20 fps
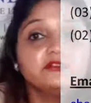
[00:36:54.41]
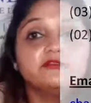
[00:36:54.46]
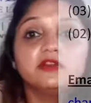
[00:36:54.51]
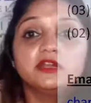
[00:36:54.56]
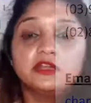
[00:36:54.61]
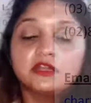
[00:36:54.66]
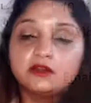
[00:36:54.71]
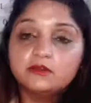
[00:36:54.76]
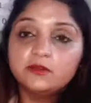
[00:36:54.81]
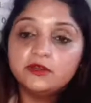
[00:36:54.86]
Very,
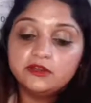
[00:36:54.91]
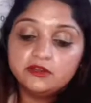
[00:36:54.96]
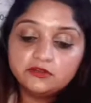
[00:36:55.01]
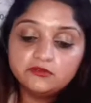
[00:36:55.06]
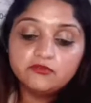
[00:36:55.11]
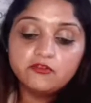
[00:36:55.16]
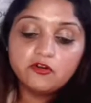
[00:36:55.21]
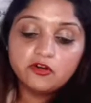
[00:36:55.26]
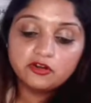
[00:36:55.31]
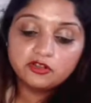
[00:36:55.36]
very
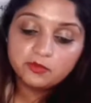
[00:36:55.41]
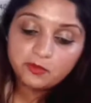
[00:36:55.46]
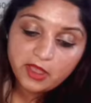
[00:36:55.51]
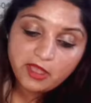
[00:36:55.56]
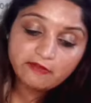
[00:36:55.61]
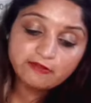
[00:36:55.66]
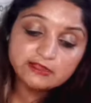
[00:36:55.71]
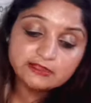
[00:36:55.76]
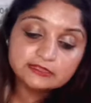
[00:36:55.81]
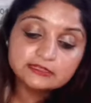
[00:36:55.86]
convenient for the
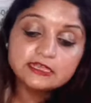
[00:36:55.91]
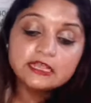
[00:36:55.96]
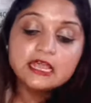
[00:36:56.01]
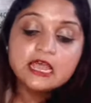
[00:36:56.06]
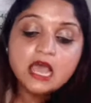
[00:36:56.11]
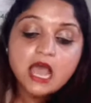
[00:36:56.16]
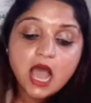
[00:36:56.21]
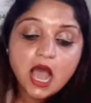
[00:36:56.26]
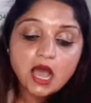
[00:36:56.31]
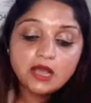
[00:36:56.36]
parents.
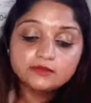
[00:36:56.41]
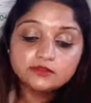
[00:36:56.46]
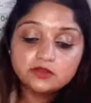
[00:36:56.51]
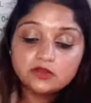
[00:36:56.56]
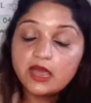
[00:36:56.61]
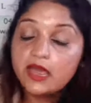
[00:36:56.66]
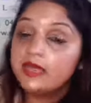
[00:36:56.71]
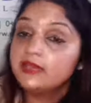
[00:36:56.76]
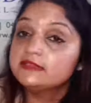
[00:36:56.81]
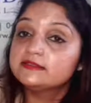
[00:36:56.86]
So
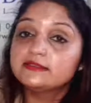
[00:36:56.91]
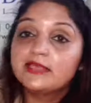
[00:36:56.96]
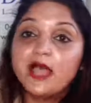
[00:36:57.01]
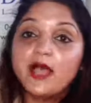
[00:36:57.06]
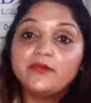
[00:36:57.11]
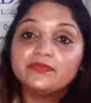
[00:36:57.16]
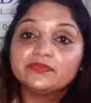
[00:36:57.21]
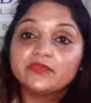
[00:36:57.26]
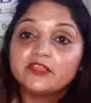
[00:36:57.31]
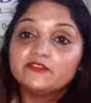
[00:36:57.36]
guys,
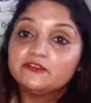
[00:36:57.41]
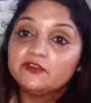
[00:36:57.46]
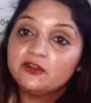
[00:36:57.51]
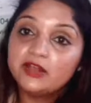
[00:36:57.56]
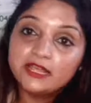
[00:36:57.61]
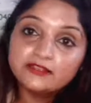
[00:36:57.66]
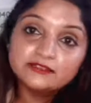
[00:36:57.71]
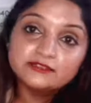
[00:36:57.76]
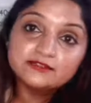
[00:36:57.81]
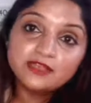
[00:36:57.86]
if you
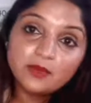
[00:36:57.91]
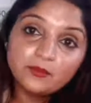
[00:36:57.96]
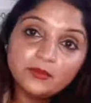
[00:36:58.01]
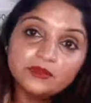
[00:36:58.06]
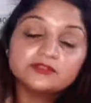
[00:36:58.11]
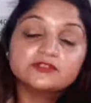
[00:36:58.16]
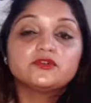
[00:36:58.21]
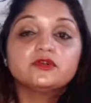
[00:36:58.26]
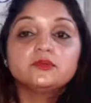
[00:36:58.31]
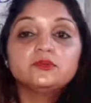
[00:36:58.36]
like this
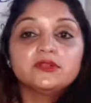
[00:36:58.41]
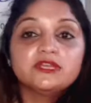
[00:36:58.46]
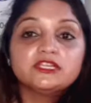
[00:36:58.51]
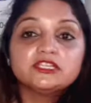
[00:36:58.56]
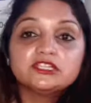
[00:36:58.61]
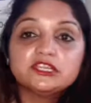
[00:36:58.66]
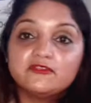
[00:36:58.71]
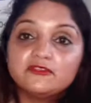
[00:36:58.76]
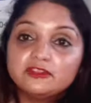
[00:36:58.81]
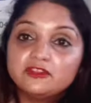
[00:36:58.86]
episode,
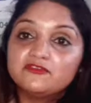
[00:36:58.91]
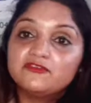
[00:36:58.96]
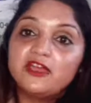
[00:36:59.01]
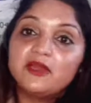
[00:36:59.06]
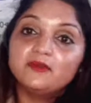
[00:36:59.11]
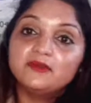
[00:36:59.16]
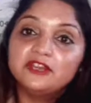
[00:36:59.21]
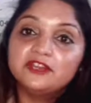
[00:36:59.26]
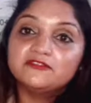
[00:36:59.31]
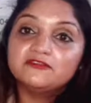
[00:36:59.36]
please share with your
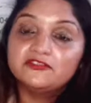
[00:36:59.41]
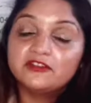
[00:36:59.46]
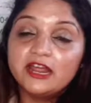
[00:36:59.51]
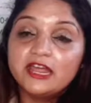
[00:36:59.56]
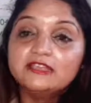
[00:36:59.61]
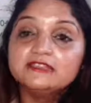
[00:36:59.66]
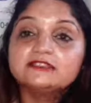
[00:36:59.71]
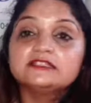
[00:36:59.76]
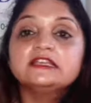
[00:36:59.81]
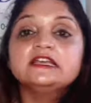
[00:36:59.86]
family and
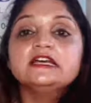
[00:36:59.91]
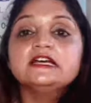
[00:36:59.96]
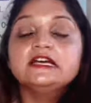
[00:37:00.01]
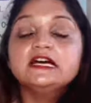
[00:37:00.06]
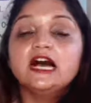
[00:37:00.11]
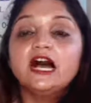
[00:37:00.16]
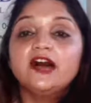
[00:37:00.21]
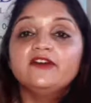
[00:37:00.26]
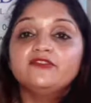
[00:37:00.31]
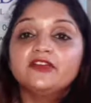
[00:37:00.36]
friends.
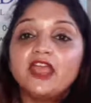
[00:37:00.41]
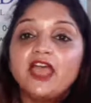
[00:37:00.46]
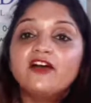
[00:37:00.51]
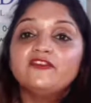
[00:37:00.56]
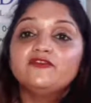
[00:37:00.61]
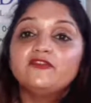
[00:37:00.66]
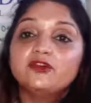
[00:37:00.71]
We